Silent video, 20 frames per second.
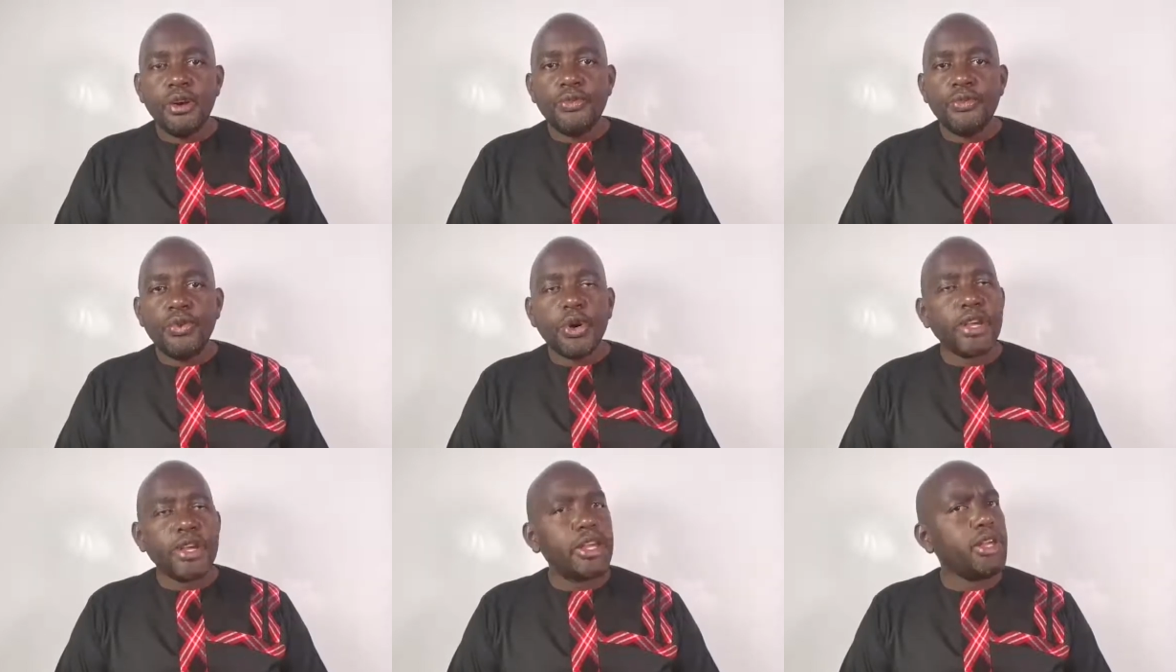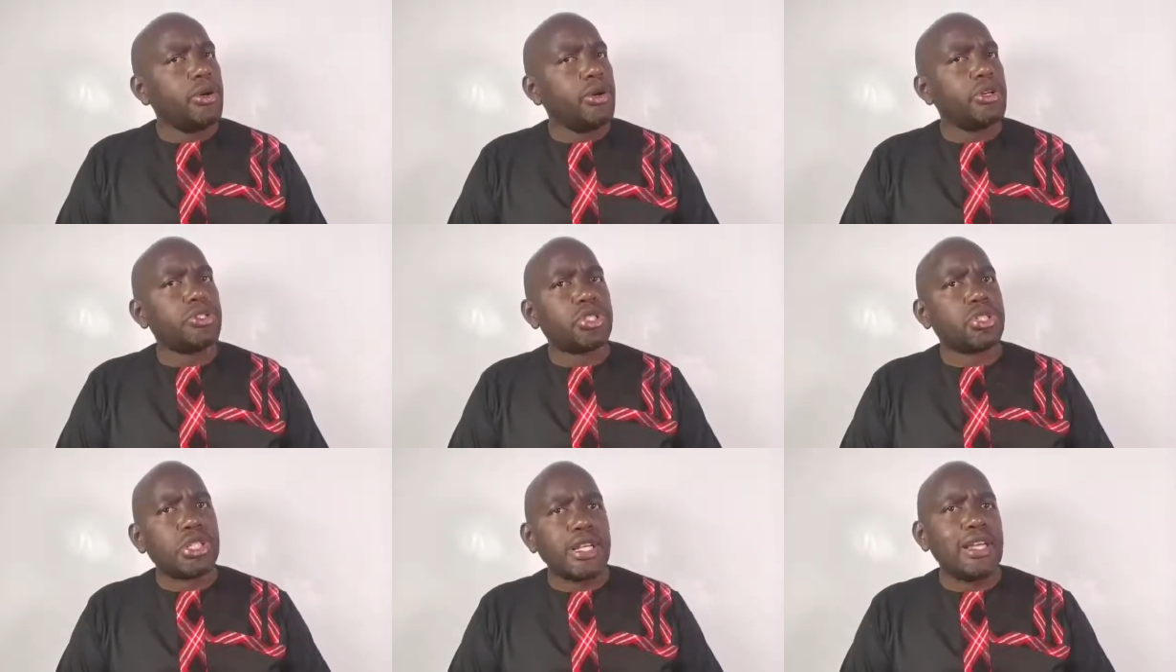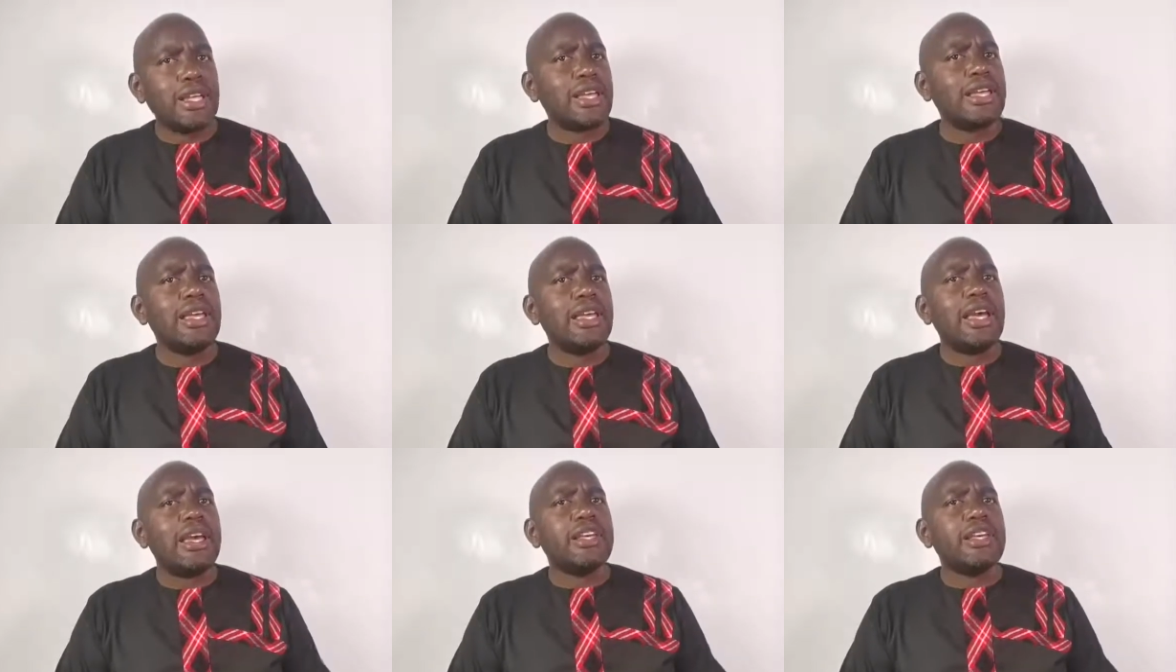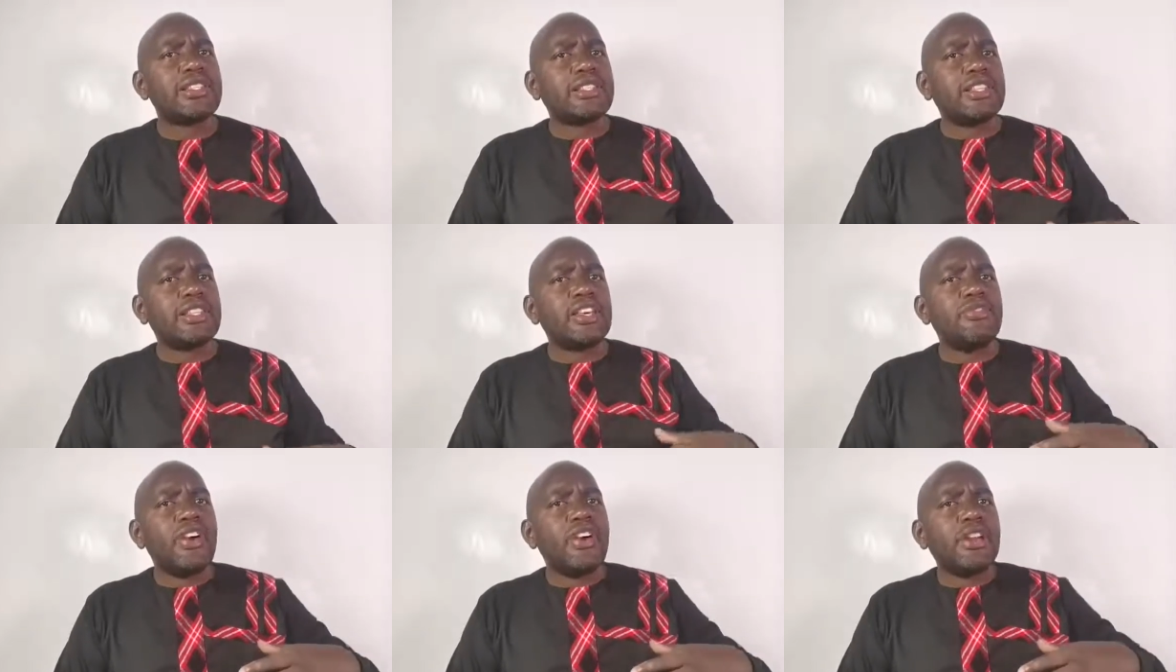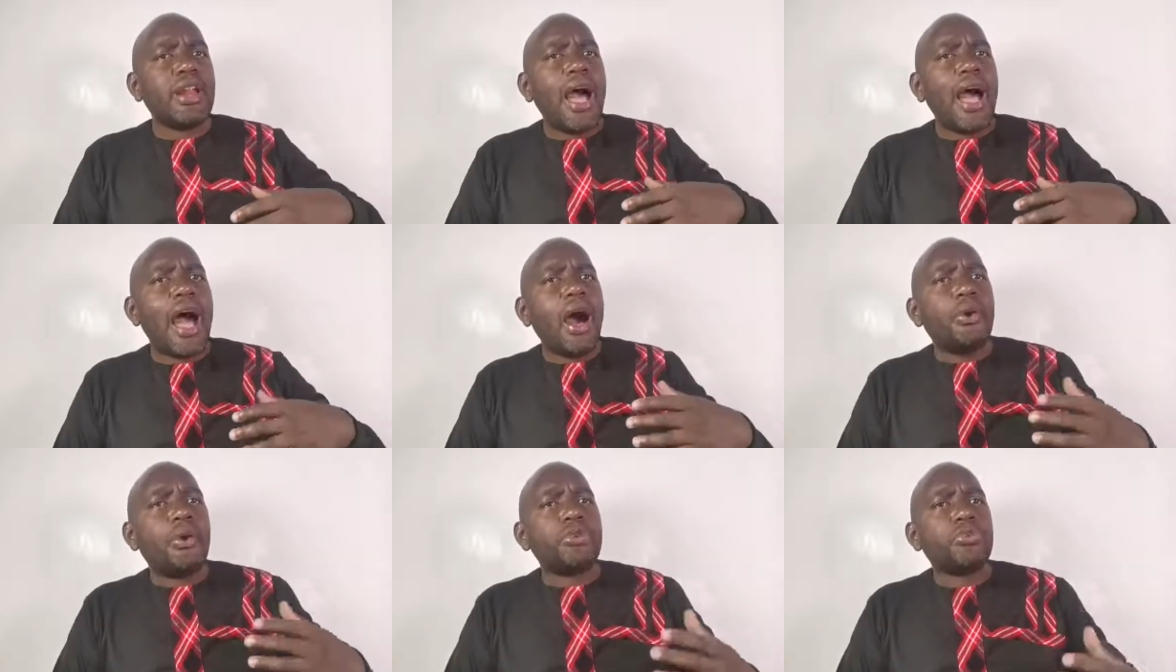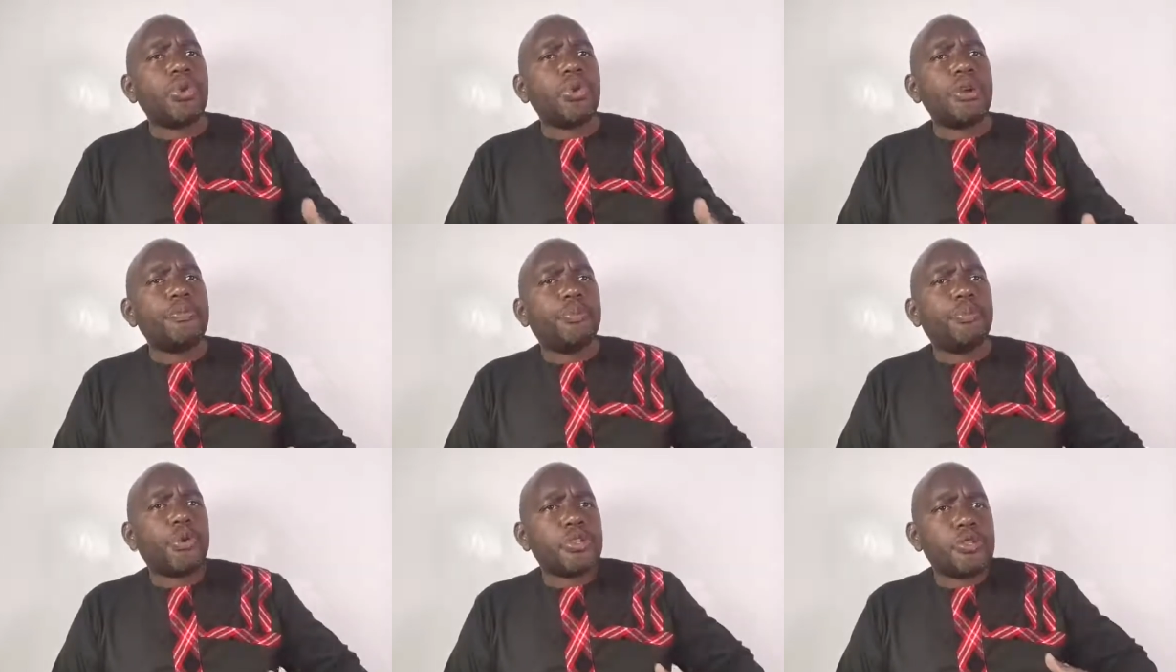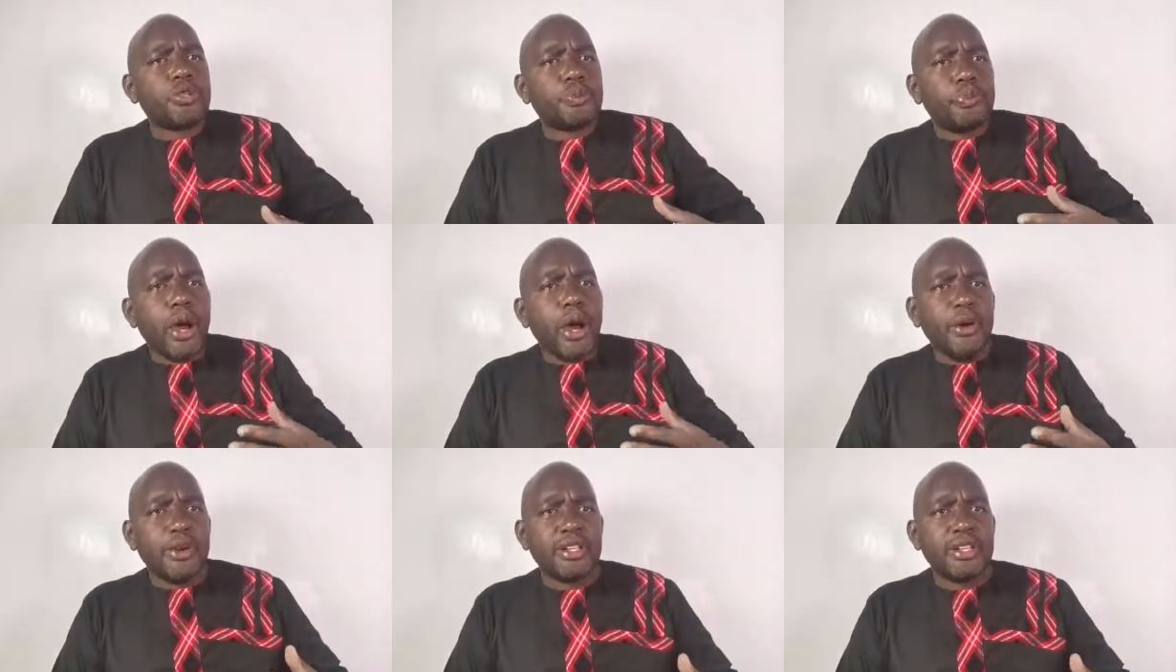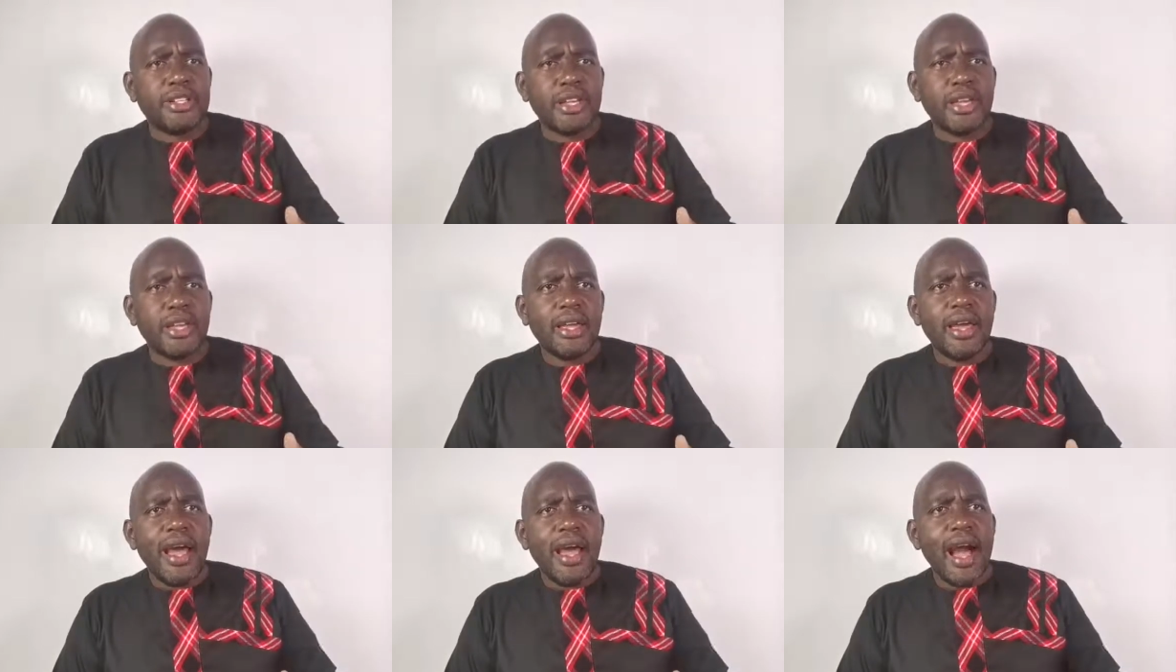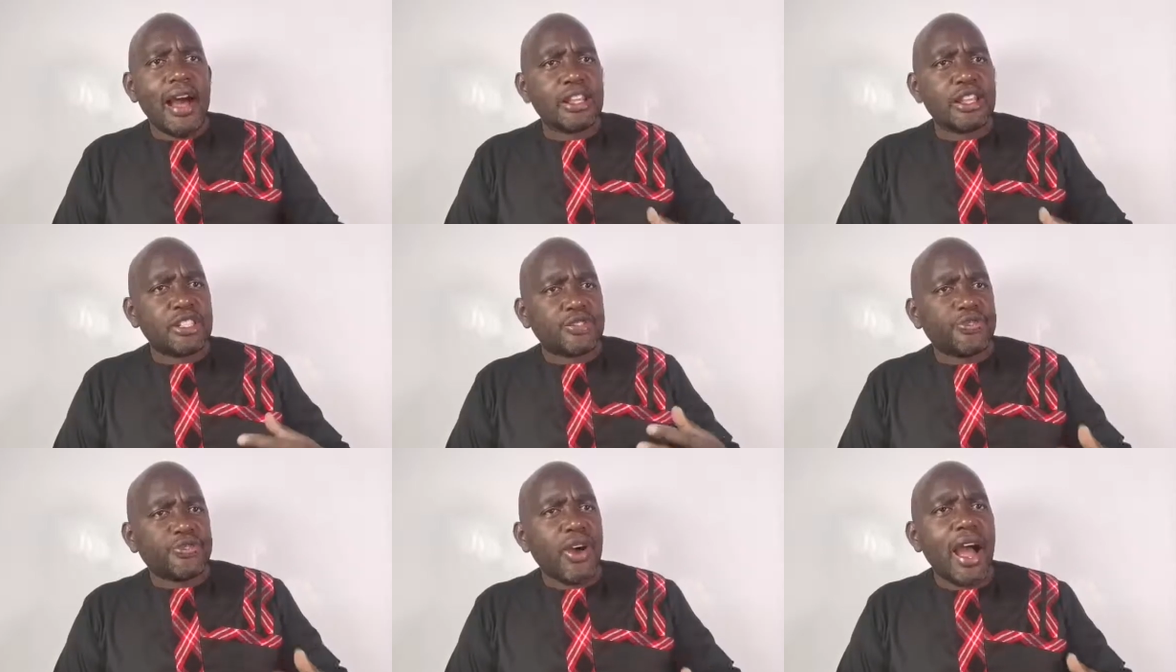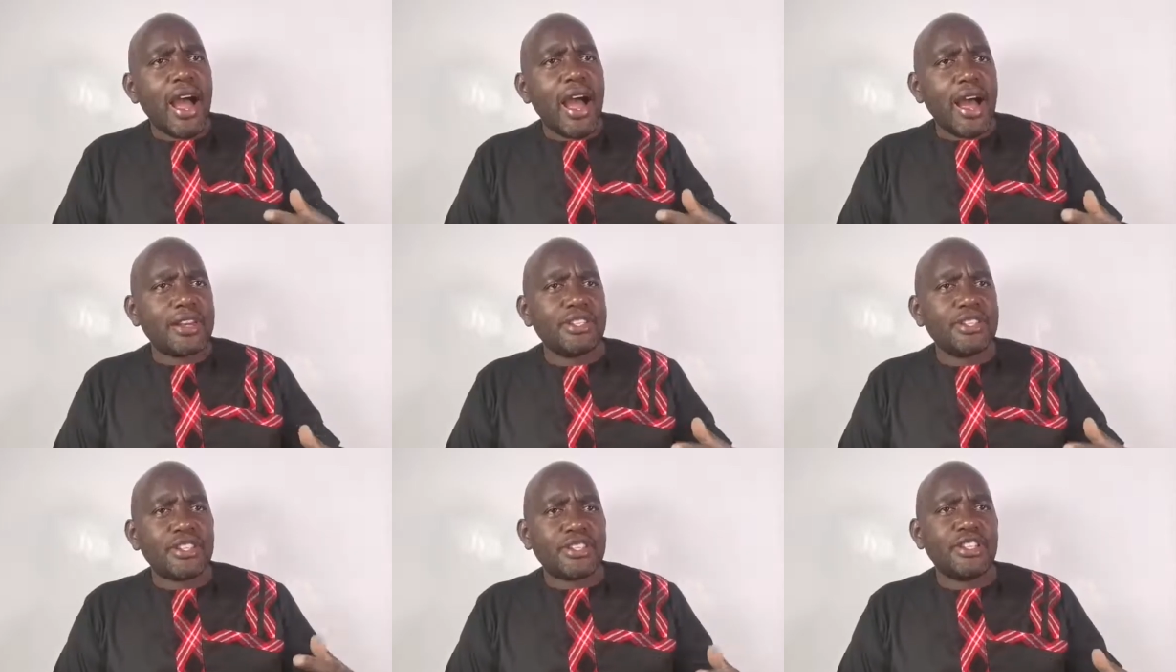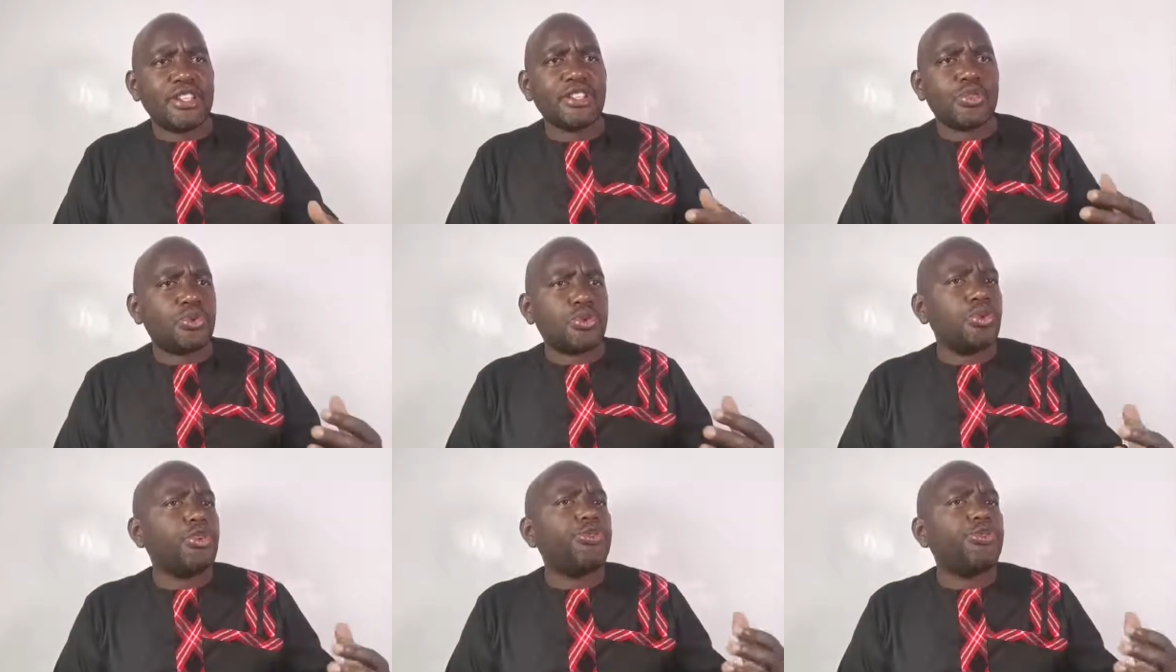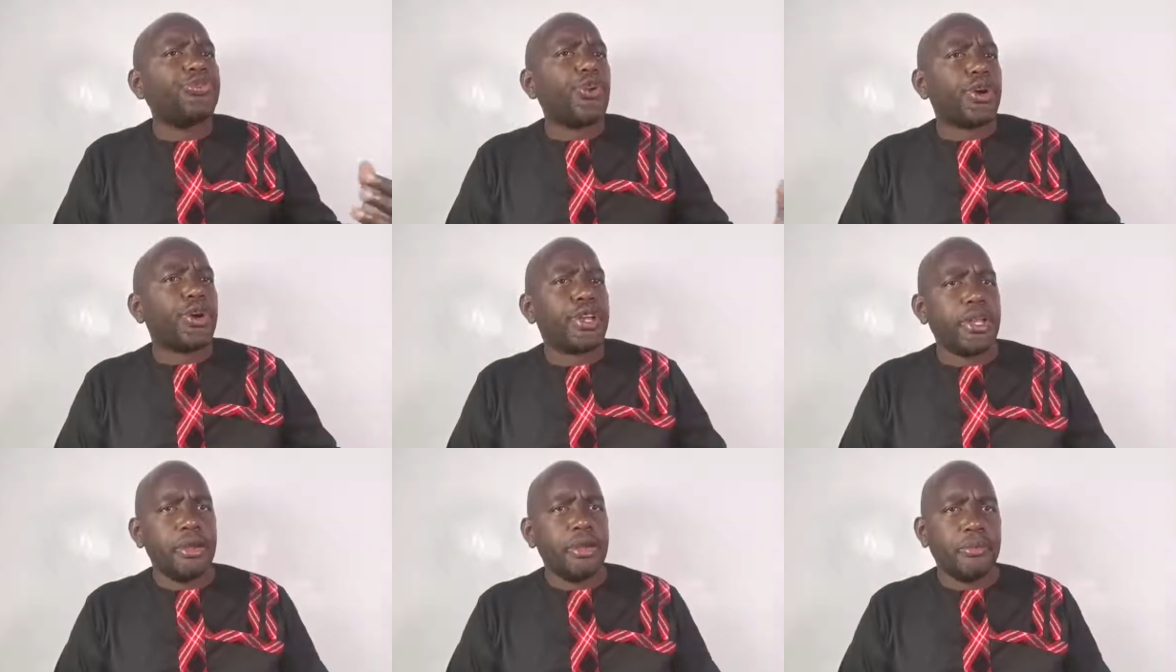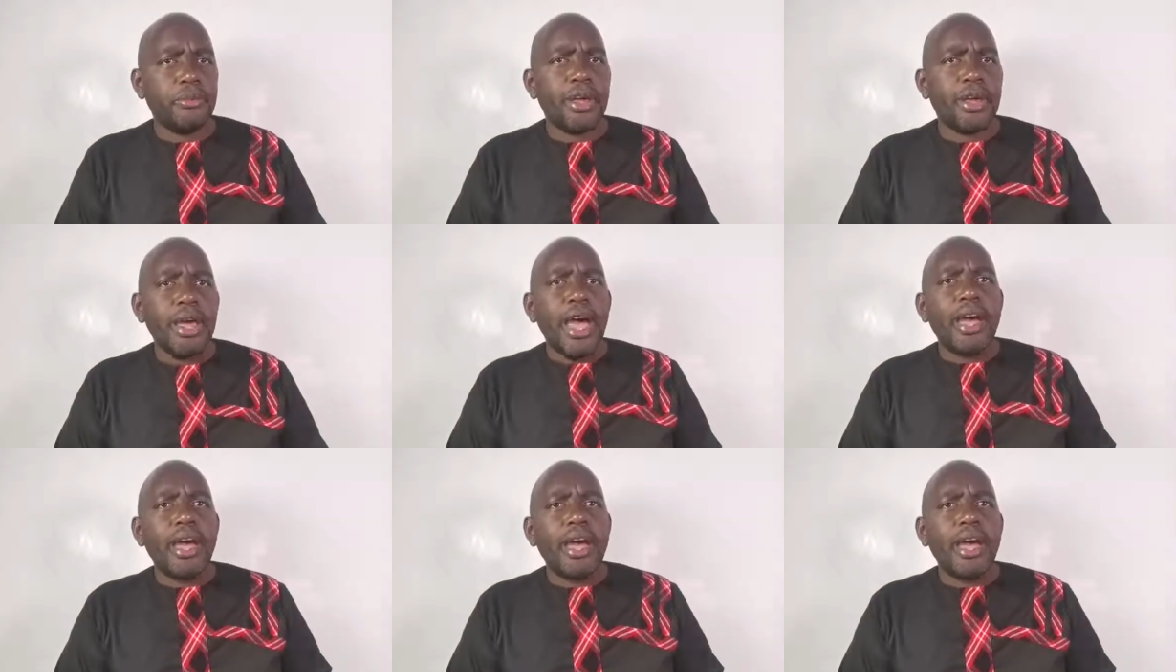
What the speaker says: For he or she is given outward prosperity as far as it is good for him,